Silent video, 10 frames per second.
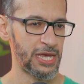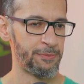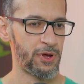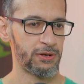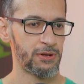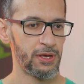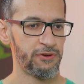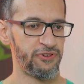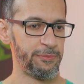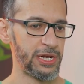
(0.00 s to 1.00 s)
I'm not
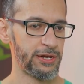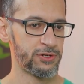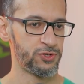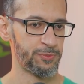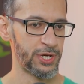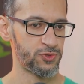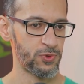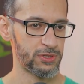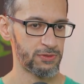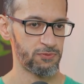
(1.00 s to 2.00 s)
familiar too much
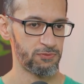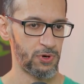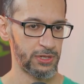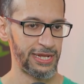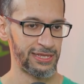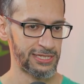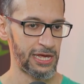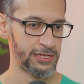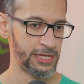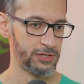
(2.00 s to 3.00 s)
with what
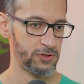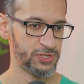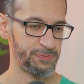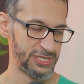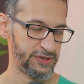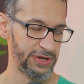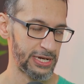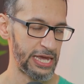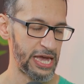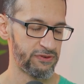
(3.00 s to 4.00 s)
Etisalat and Duo
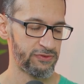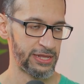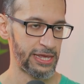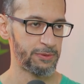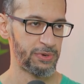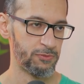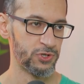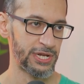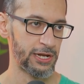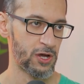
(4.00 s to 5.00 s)
specifically have in that, but
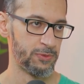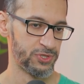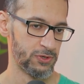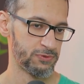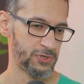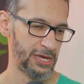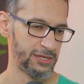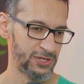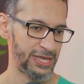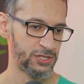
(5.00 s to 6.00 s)
most telecoms do.
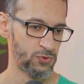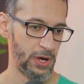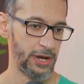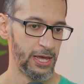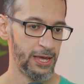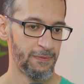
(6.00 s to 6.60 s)
So that's one.